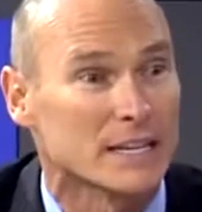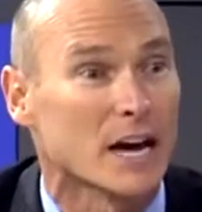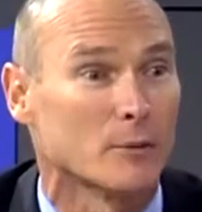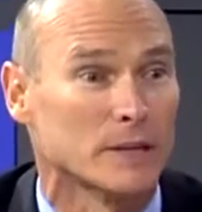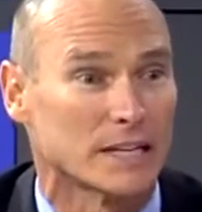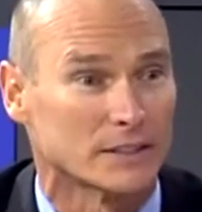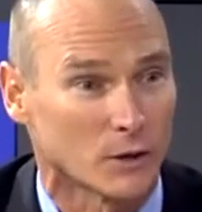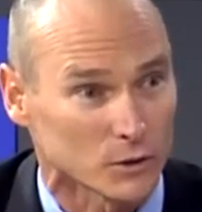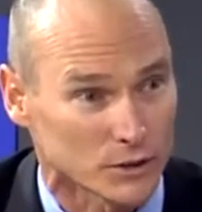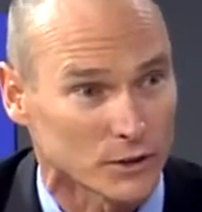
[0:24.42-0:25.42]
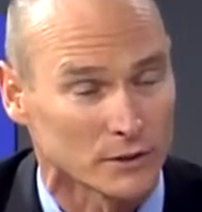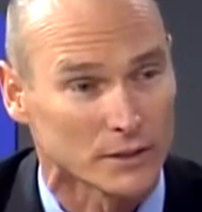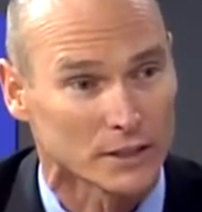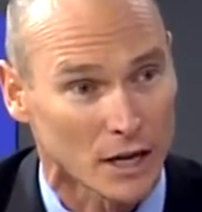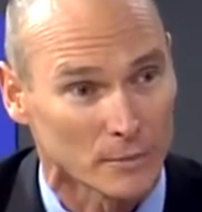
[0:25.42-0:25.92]
at how many adults
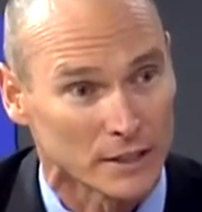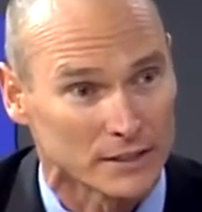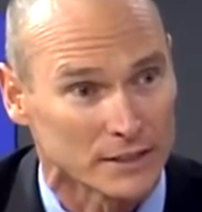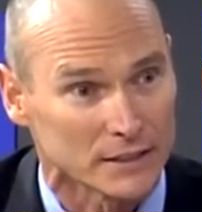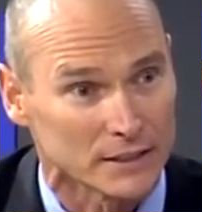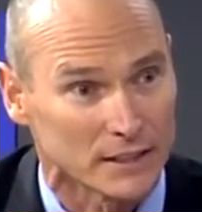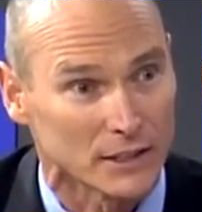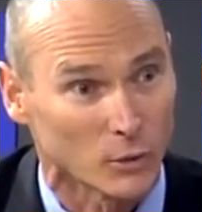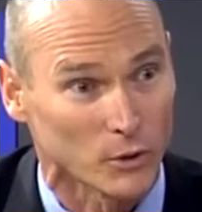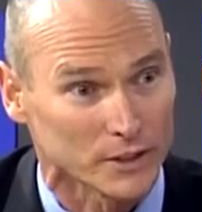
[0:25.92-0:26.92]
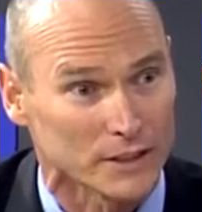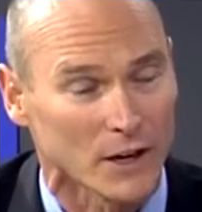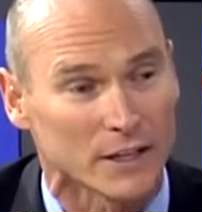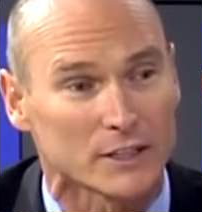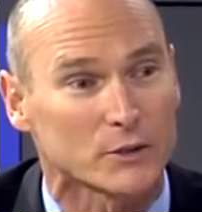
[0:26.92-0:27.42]
are coming to get
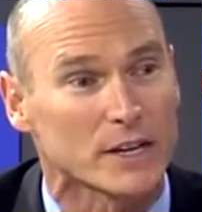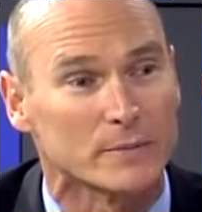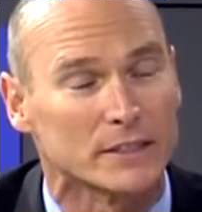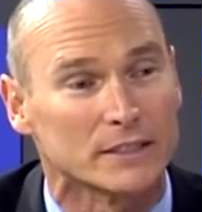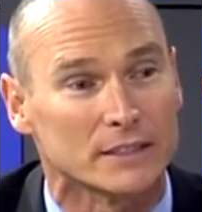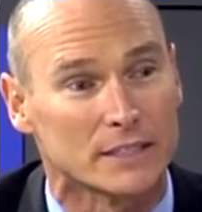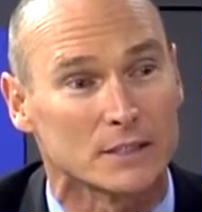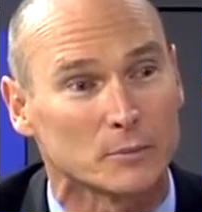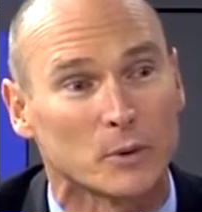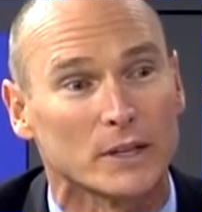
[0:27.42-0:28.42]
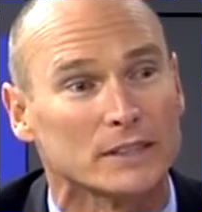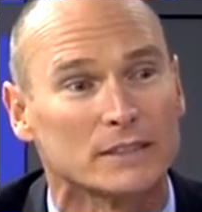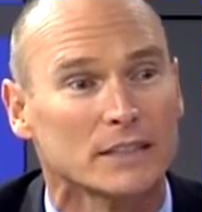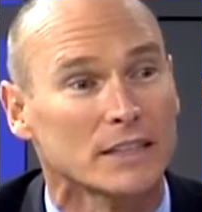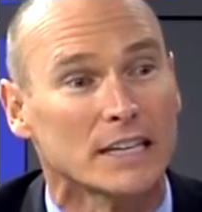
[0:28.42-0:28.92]
orthodontic treatment at this
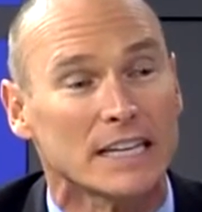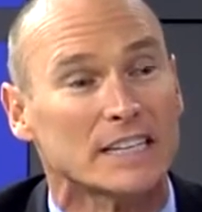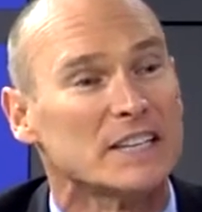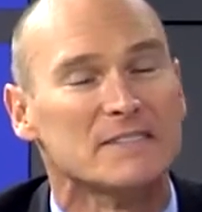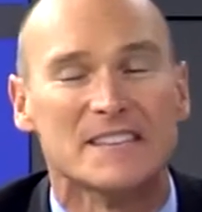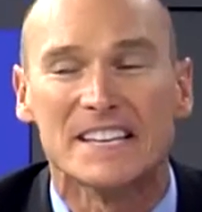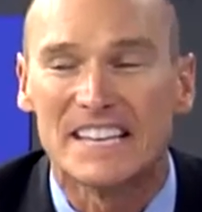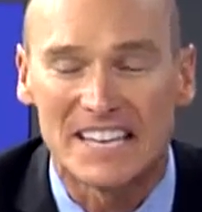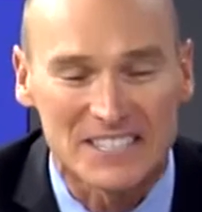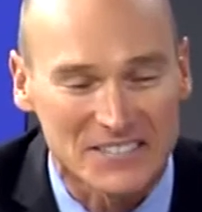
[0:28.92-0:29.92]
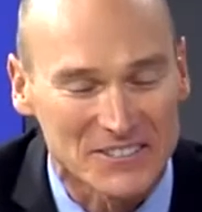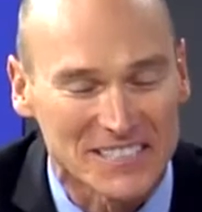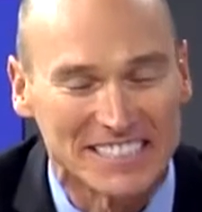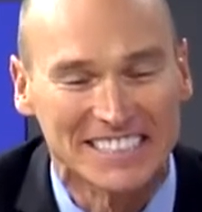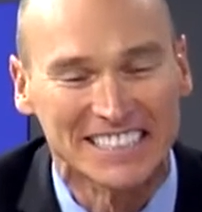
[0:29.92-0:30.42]
point in
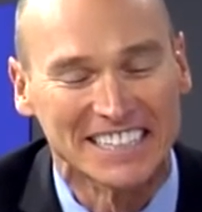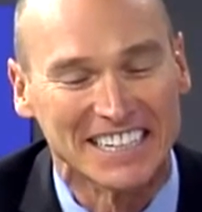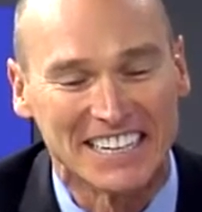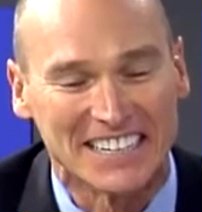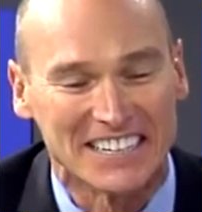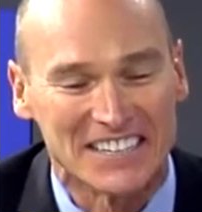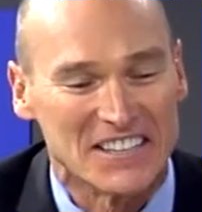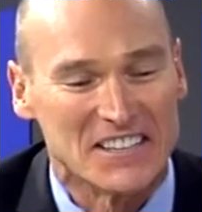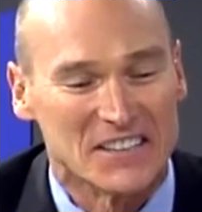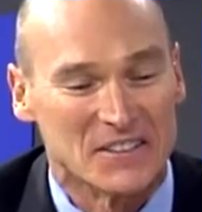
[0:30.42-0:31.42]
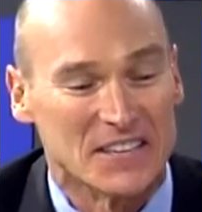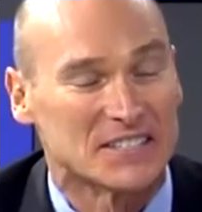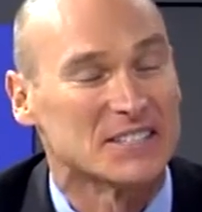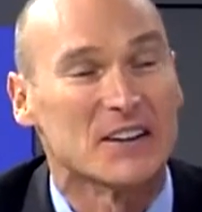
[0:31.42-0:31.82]
history. It's